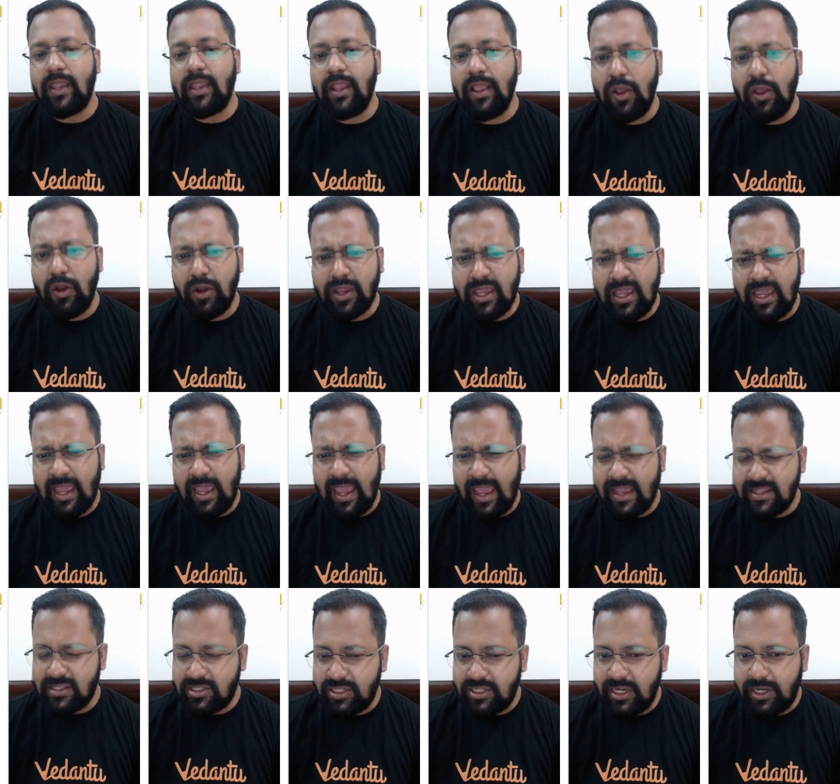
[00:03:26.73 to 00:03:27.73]
Okay,
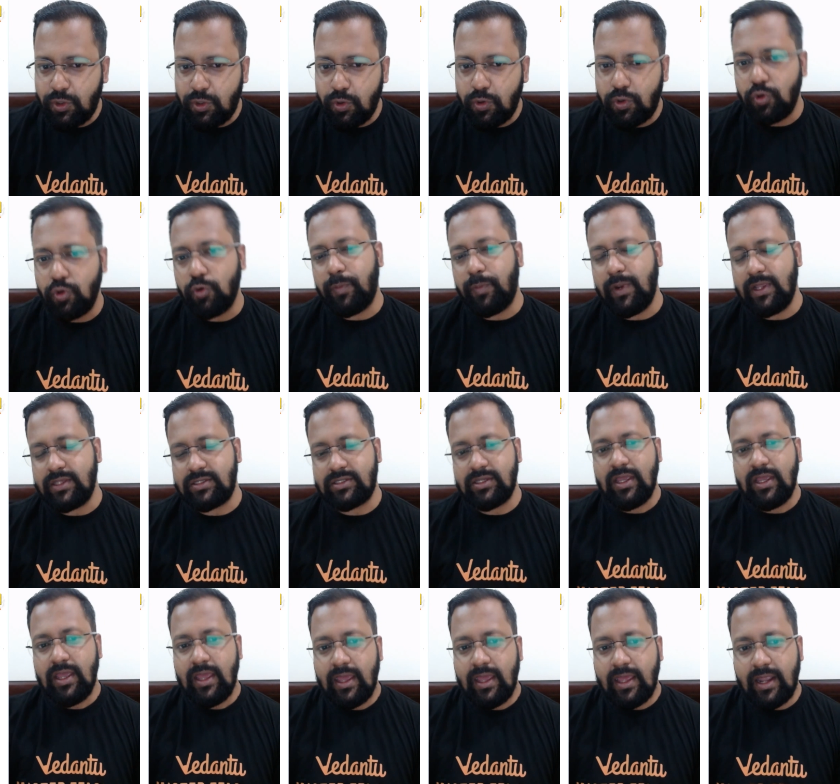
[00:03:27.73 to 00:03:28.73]
Hg2 2 plus.
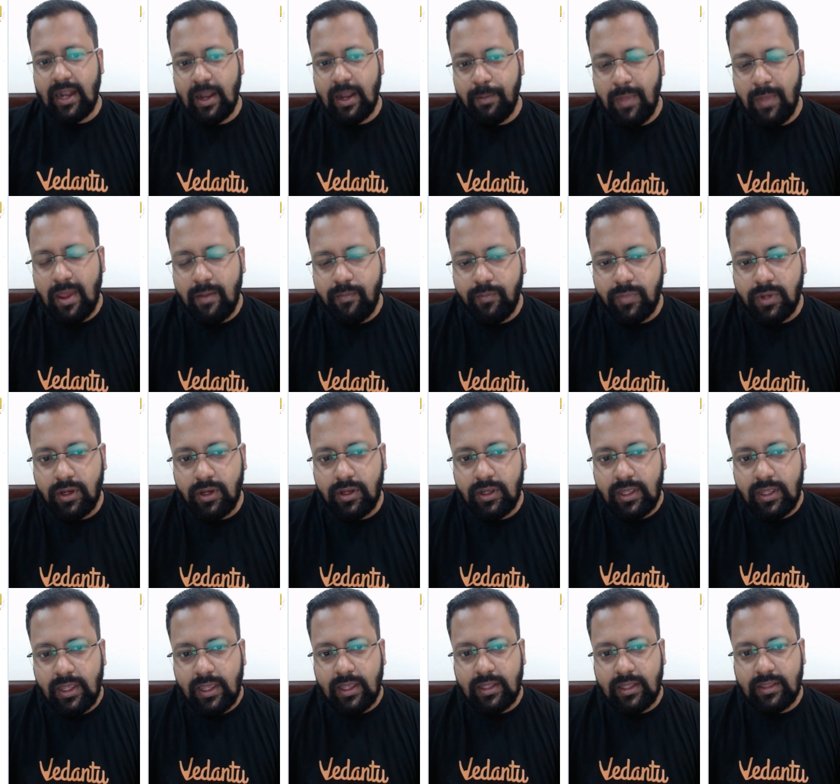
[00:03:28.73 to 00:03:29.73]
Remember
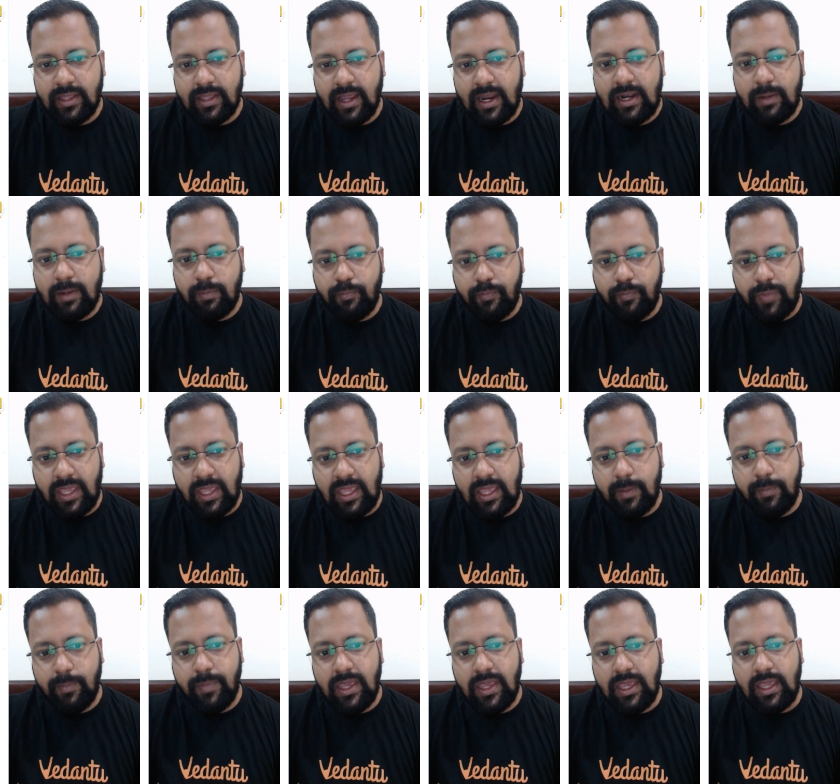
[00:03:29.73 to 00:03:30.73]
that
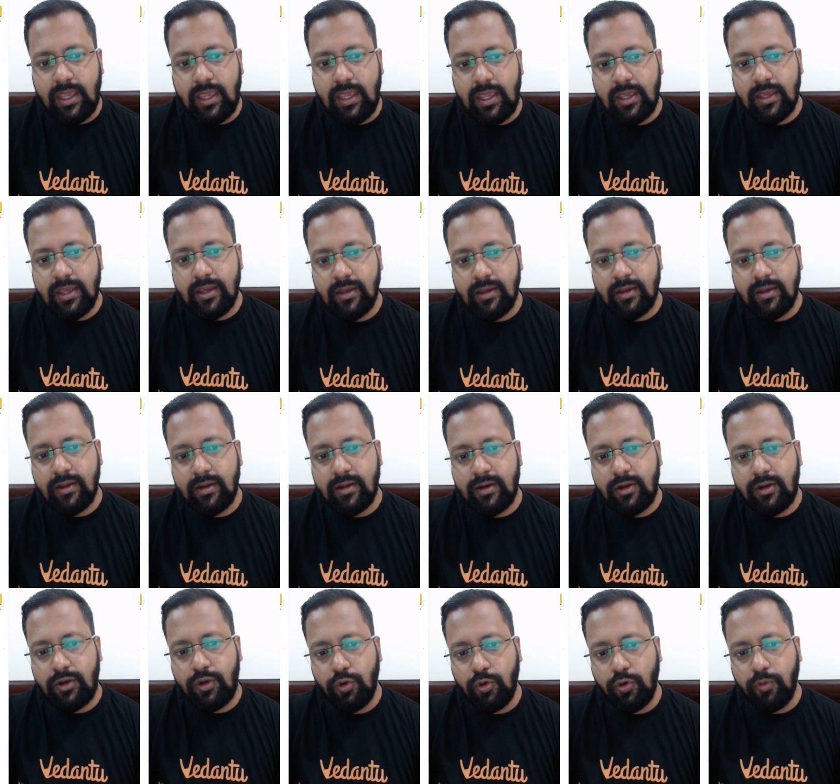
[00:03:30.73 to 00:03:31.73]

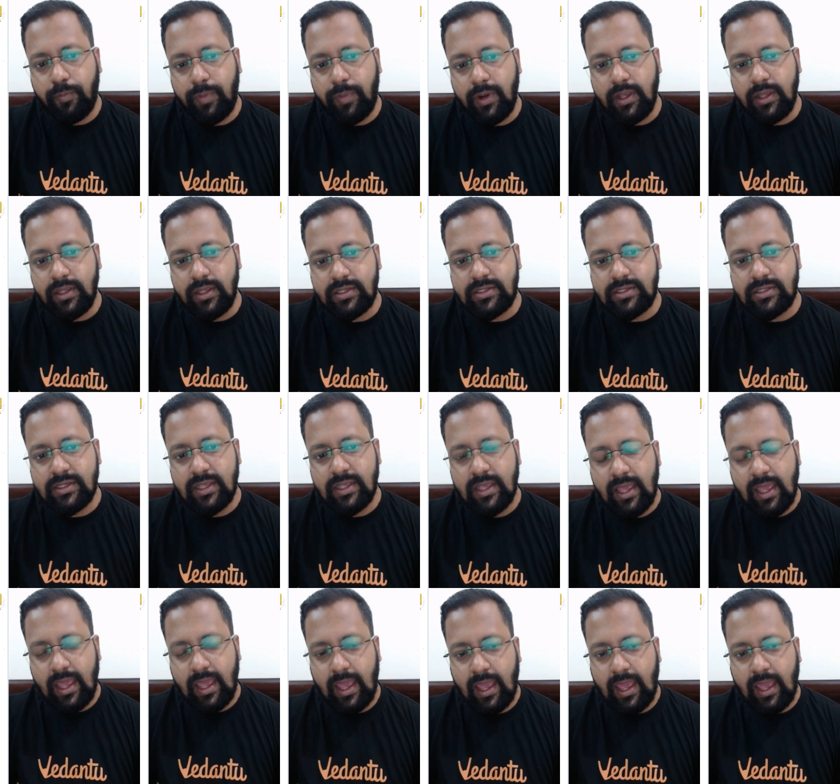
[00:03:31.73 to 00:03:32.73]
Pb2 plus
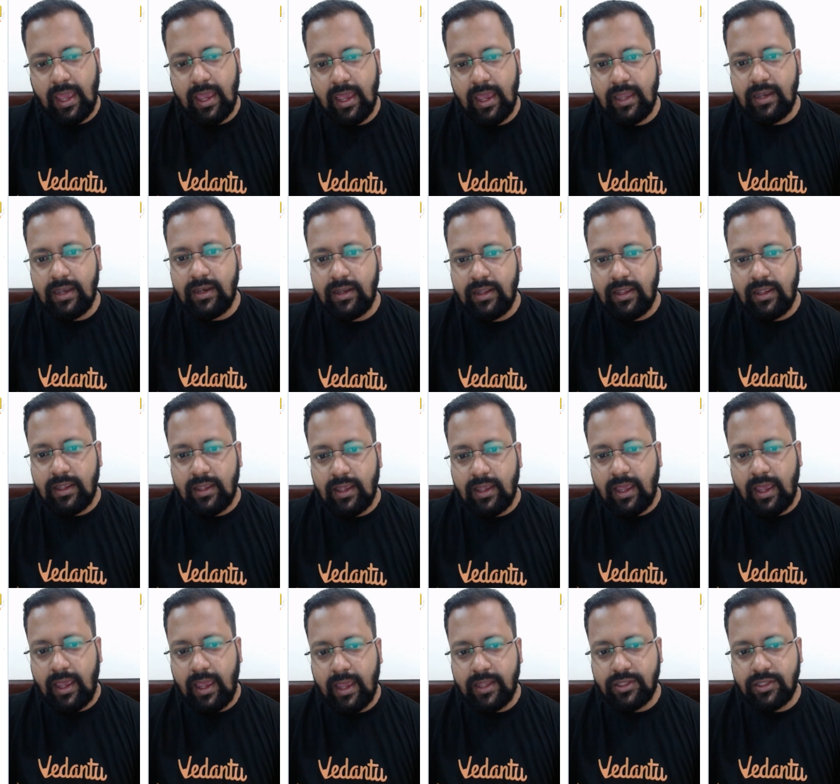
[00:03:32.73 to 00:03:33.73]
and
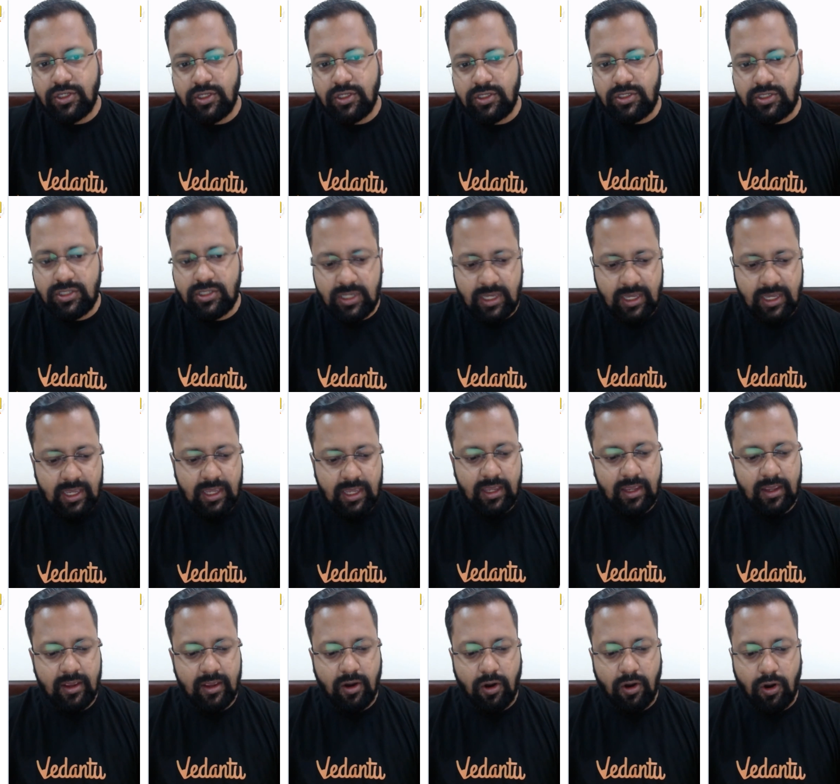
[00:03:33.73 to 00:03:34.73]
Hg
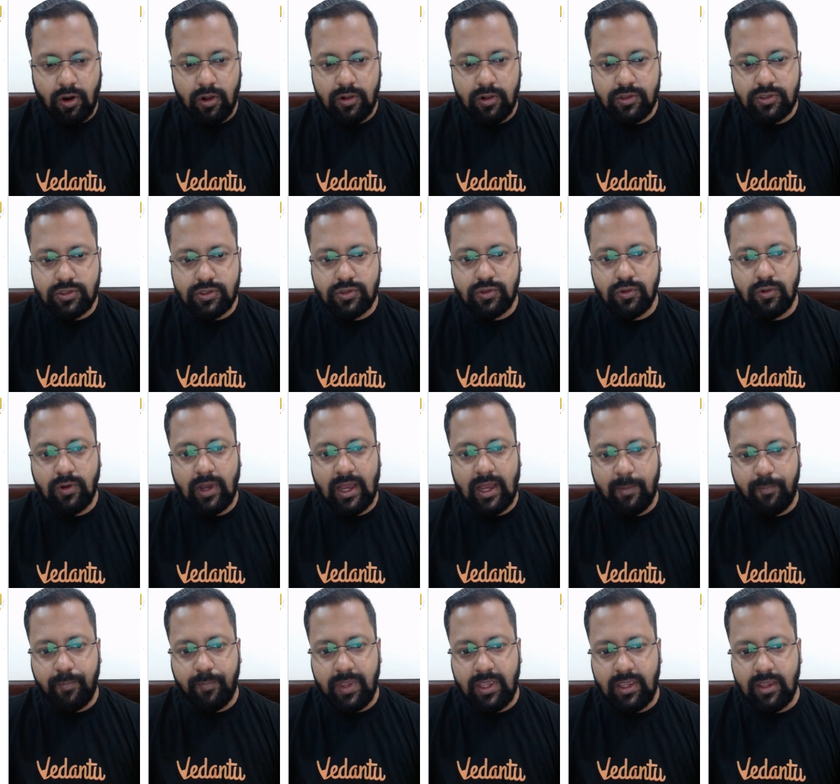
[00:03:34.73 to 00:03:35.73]
also
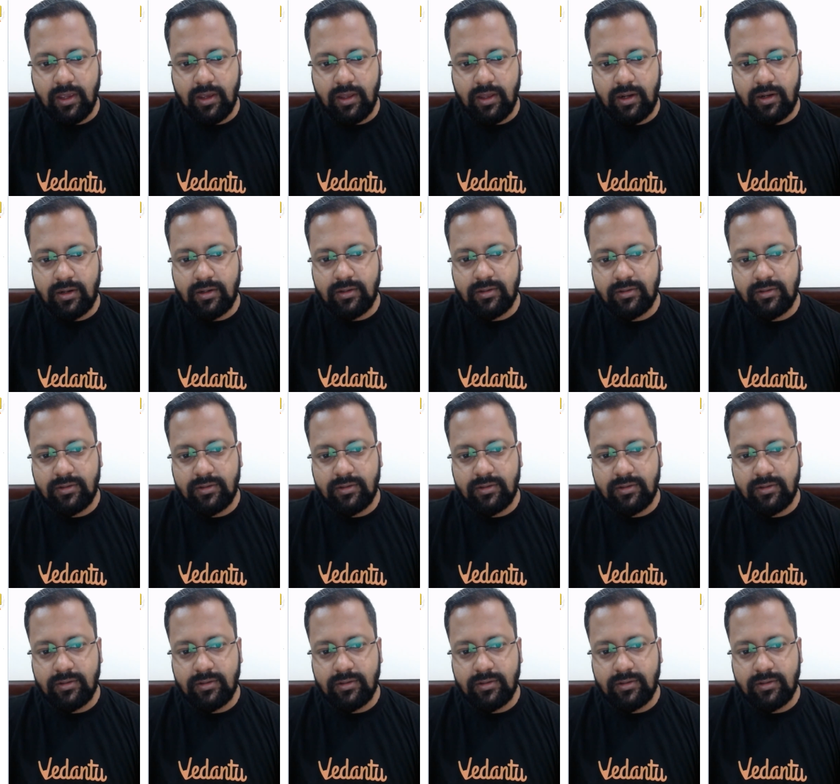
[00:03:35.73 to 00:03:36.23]
appear.